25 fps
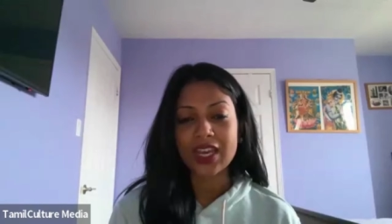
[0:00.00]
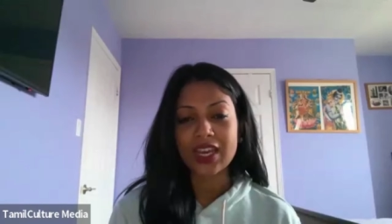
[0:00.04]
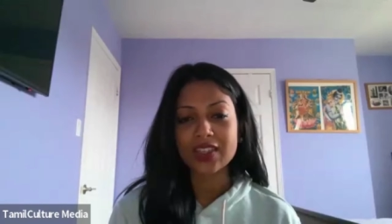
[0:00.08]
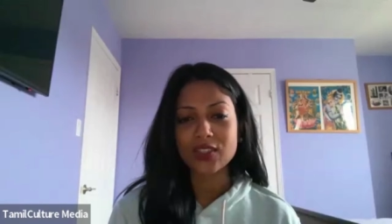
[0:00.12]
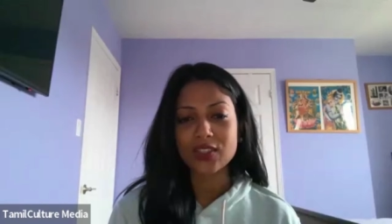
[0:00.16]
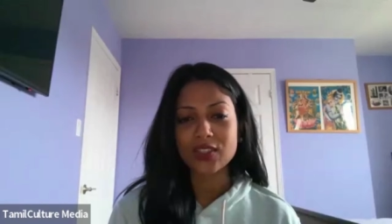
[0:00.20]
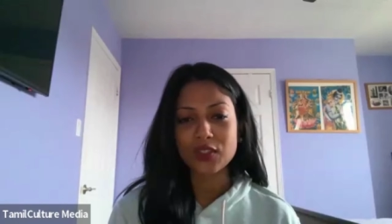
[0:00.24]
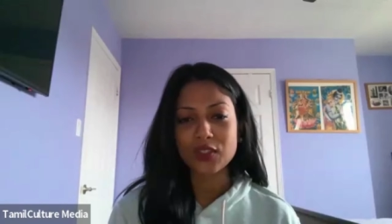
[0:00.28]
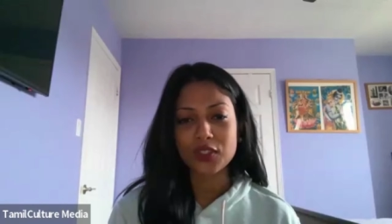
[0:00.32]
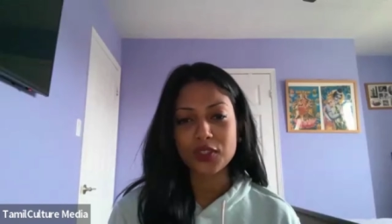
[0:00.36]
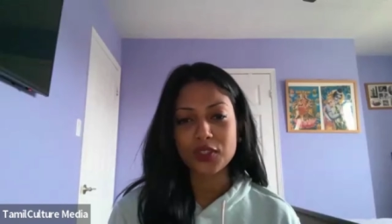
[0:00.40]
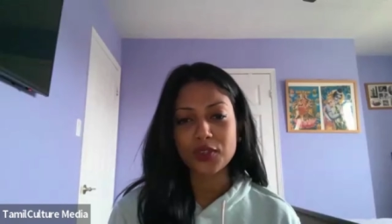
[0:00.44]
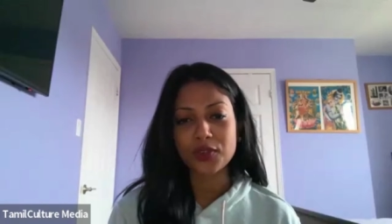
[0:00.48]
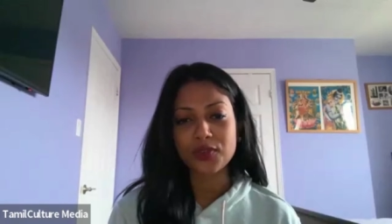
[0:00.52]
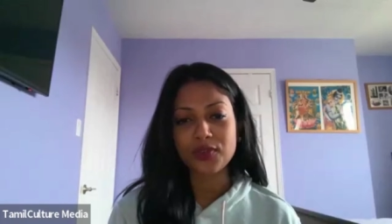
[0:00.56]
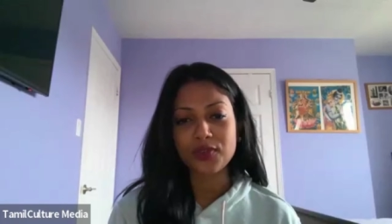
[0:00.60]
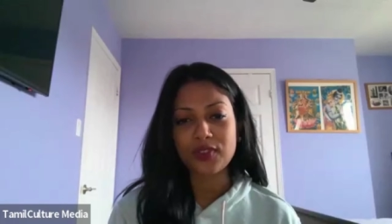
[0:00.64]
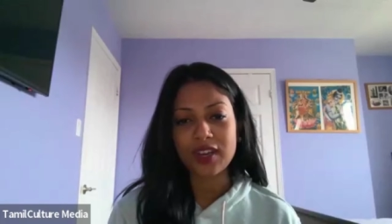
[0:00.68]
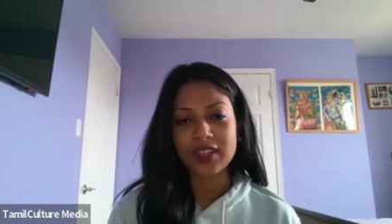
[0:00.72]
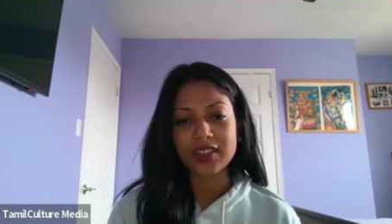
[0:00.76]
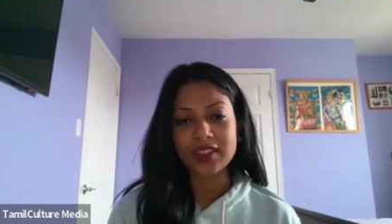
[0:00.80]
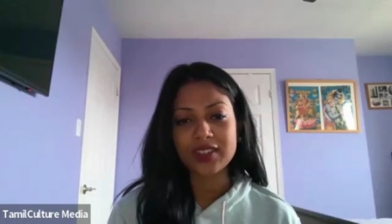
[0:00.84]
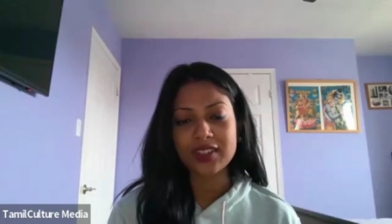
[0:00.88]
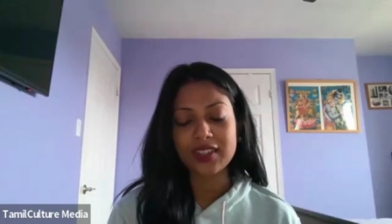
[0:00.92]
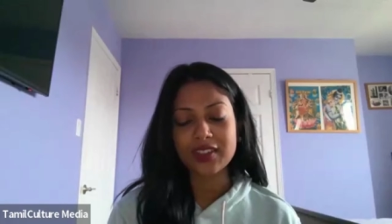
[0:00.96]
So do you
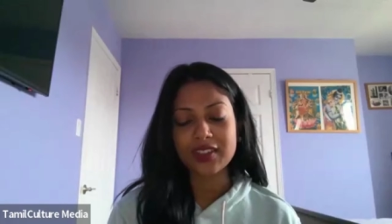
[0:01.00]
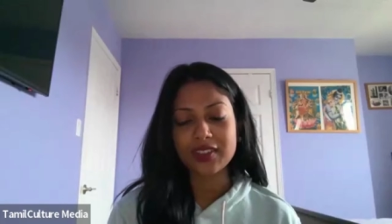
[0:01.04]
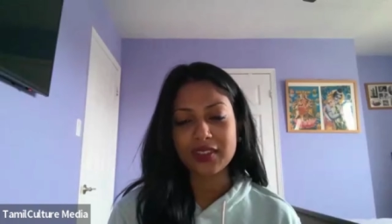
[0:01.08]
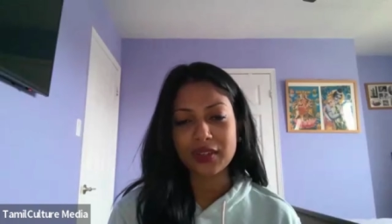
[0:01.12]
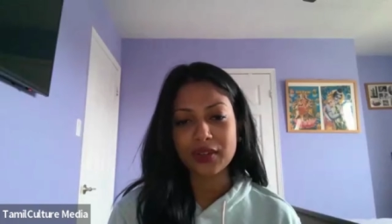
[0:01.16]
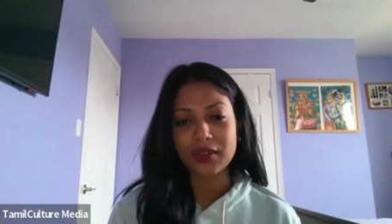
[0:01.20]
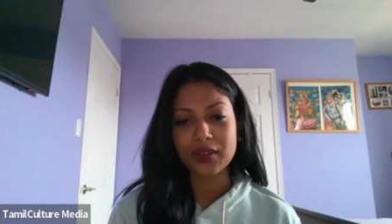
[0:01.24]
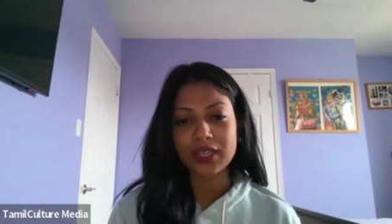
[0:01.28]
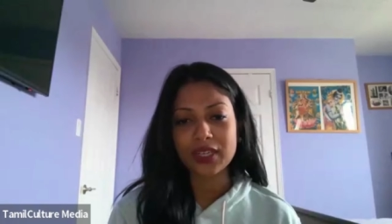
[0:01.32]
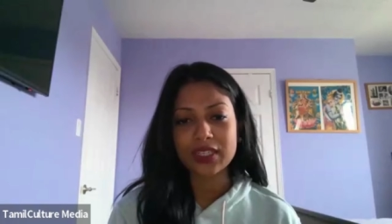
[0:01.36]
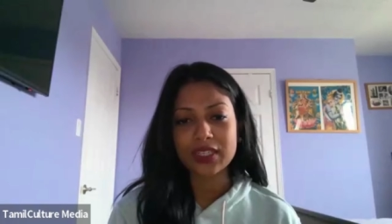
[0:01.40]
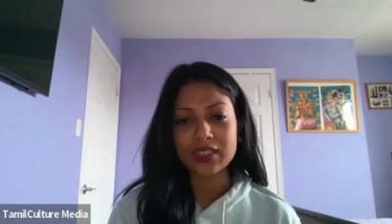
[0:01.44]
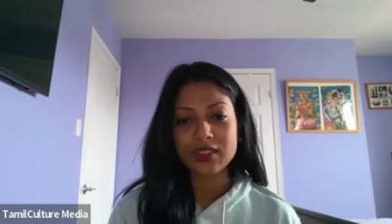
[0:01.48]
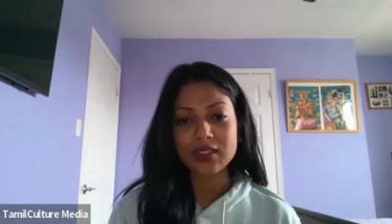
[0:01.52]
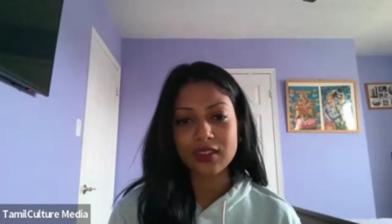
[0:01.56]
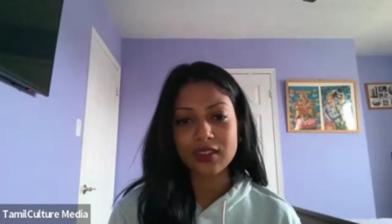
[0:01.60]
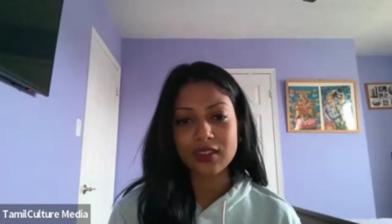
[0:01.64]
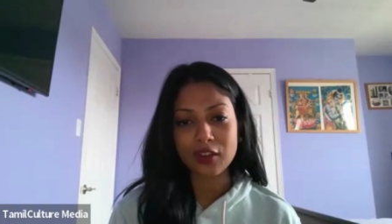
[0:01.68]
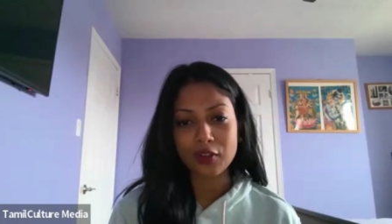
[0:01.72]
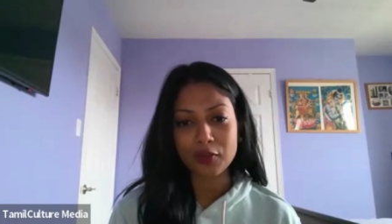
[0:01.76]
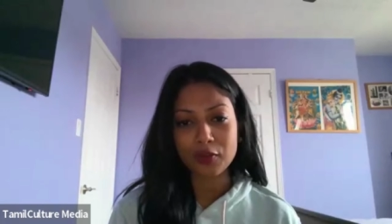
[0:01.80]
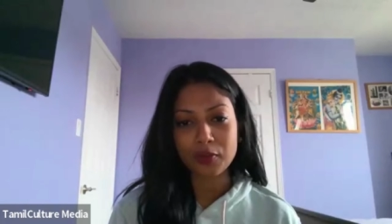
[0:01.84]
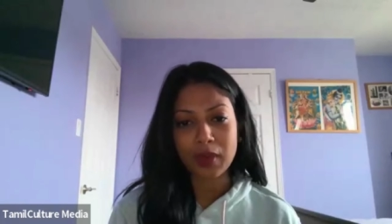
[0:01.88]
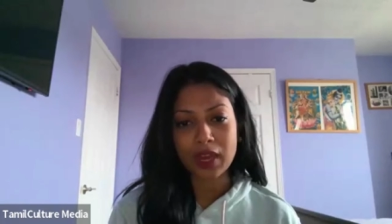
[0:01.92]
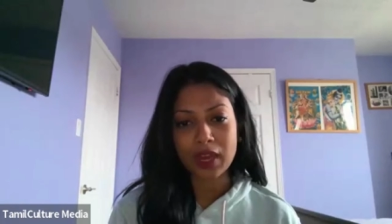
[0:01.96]
find that there is a
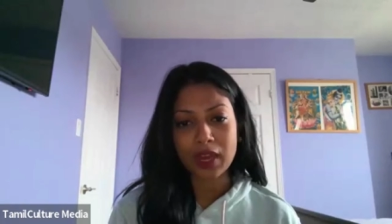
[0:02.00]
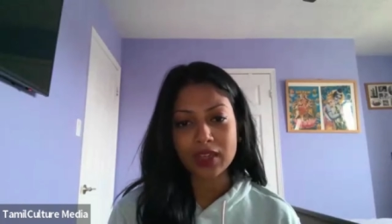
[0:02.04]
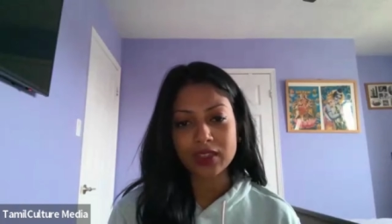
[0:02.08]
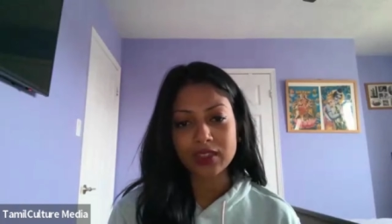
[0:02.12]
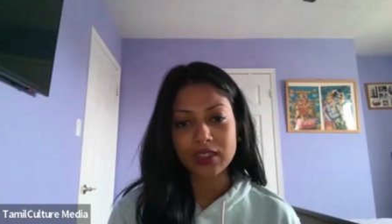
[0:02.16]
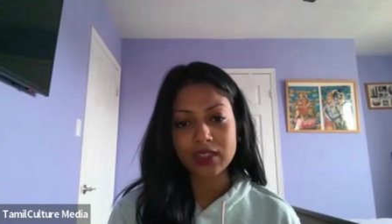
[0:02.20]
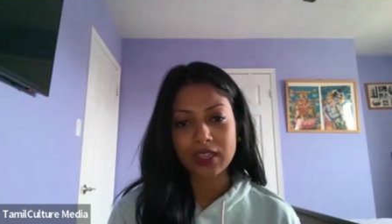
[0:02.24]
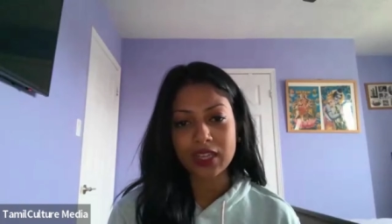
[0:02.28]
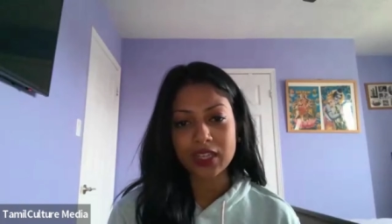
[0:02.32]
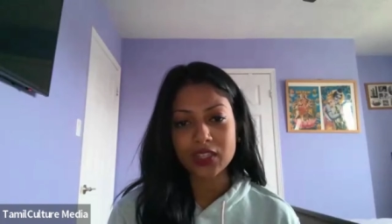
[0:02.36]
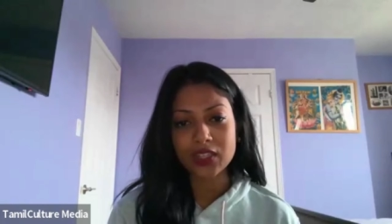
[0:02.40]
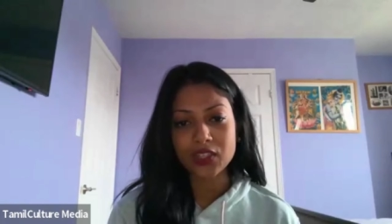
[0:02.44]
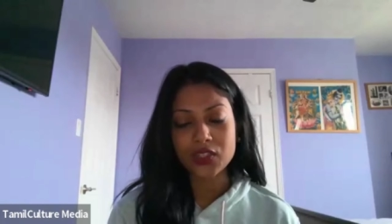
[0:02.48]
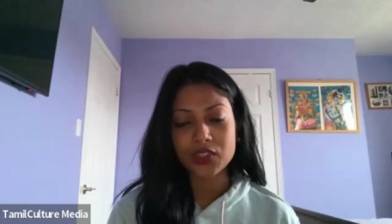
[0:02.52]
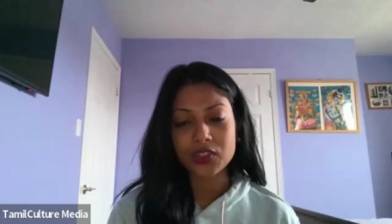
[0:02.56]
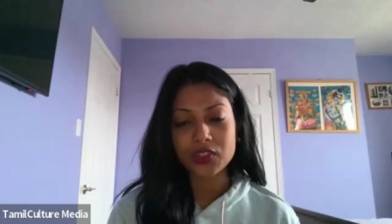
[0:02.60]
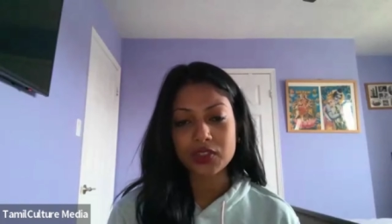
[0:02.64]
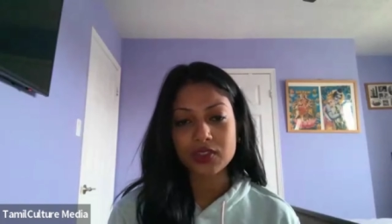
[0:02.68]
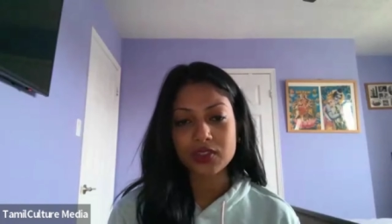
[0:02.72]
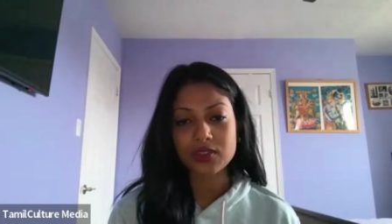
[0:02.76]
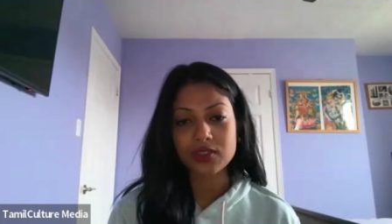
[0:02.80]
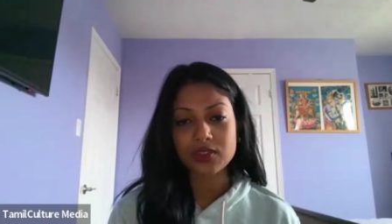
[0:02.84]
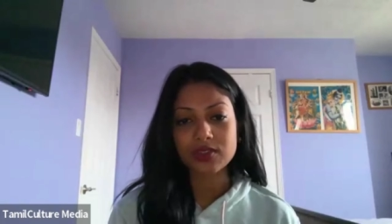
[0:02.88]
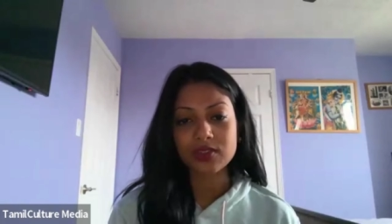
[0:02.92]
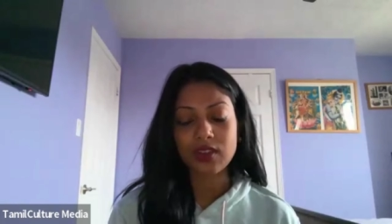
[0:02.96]
lot of
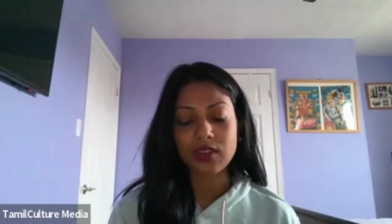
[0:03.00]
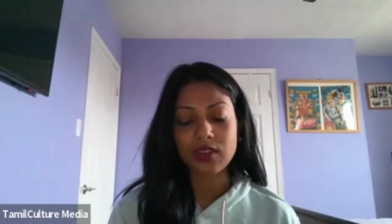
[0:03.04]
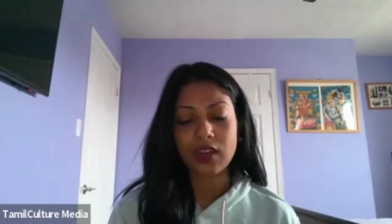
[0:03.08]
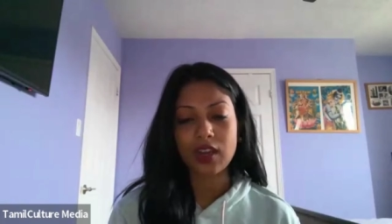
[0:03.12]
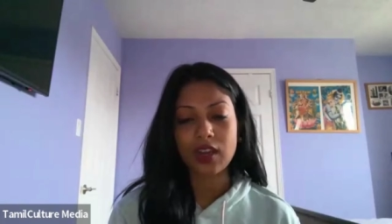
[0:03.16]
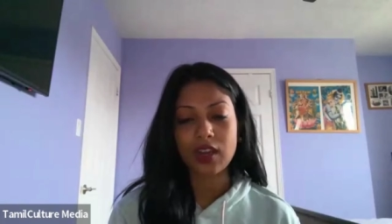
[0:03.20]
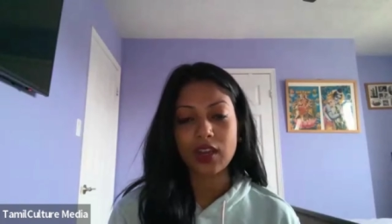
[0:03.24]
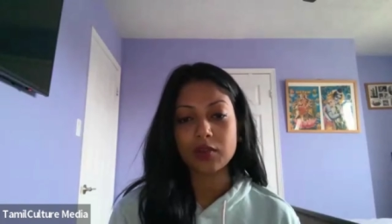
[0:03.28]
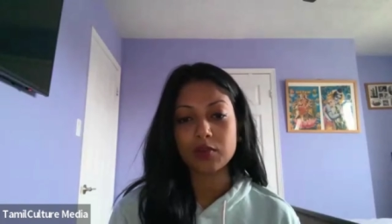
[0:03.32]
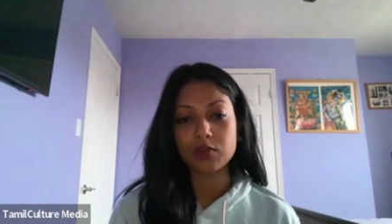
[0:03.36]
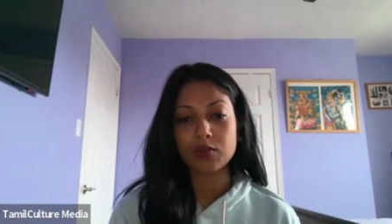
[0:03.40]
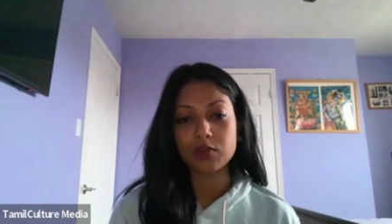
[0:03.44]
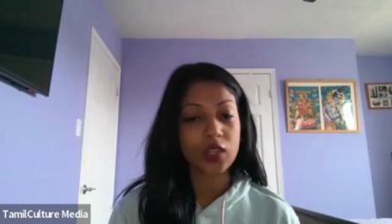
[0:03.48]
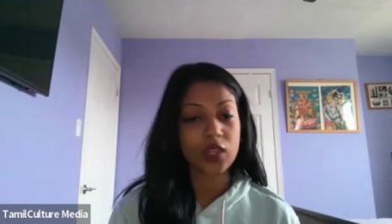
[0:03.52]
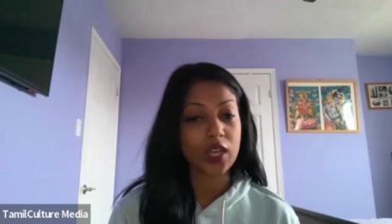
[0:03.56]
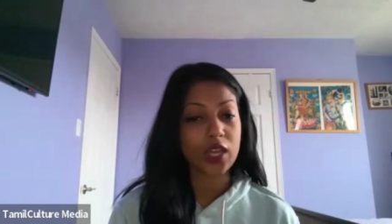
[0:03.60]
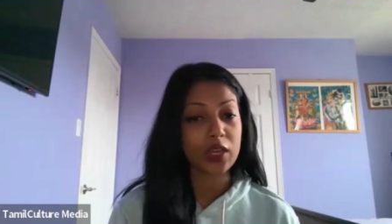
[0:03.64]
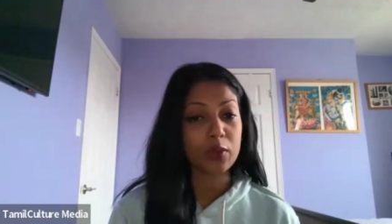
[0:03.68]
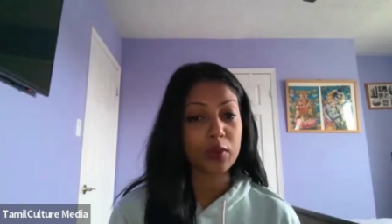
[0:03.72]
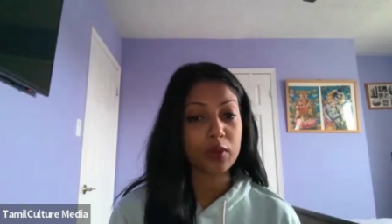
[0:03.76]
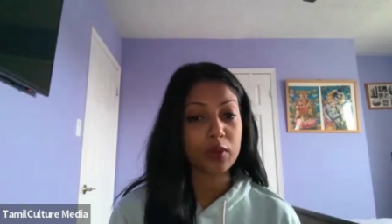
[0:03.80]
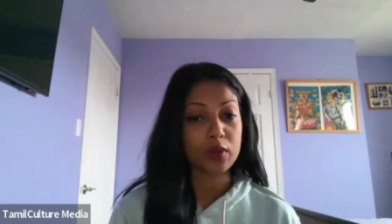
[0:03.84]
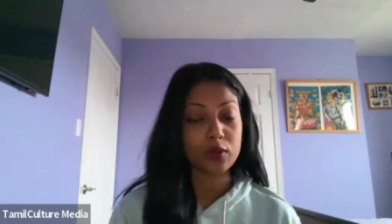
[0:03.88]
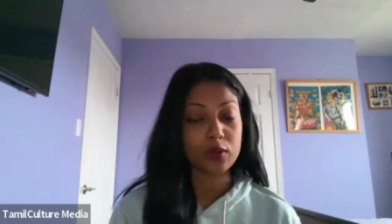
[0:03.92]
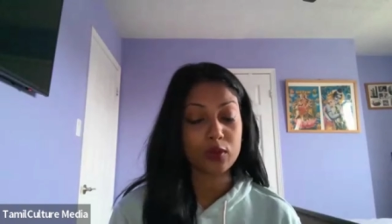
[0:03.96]
backlash to
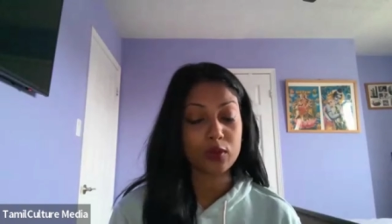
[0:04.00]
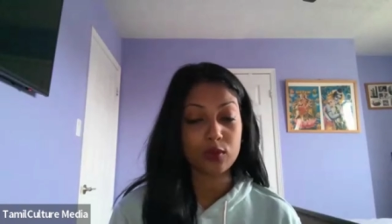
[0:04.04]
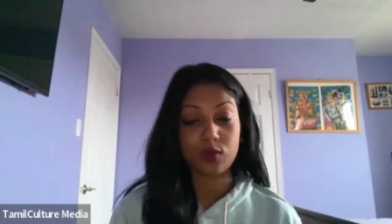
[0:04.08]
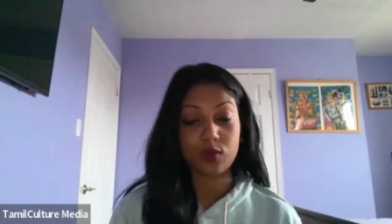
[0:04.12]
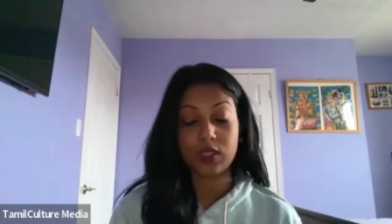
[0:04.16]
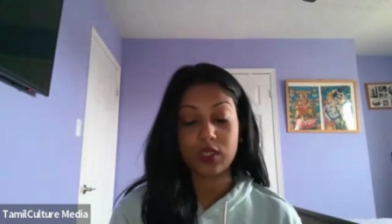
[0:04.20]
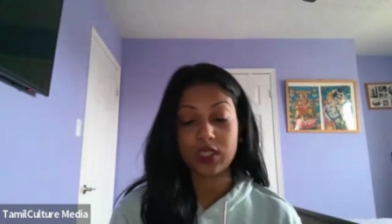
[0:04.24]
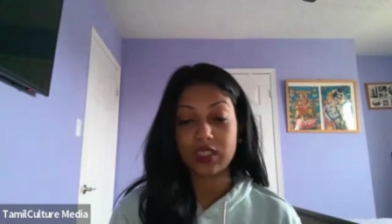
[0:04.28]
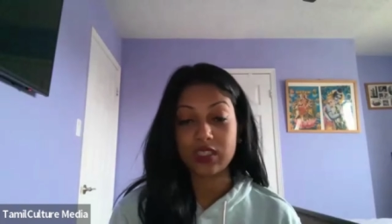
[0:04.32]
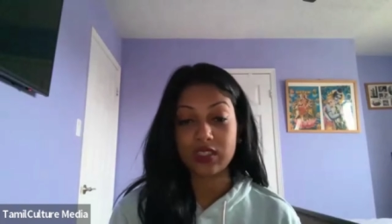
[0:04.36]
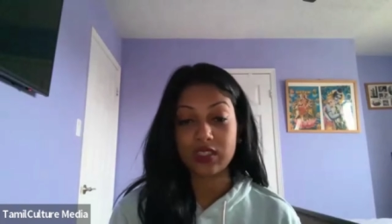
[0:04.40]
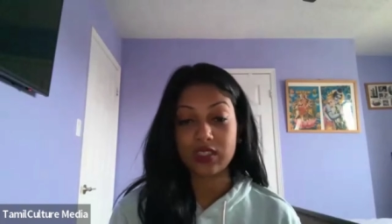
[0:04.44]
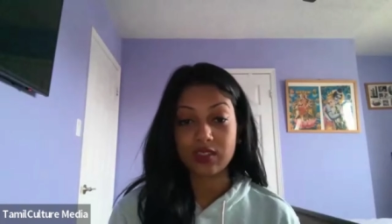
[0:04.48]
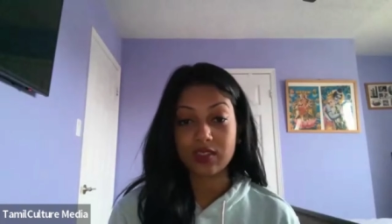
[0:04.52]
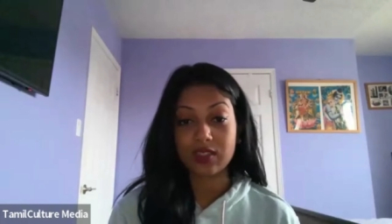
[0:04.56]
anyone who is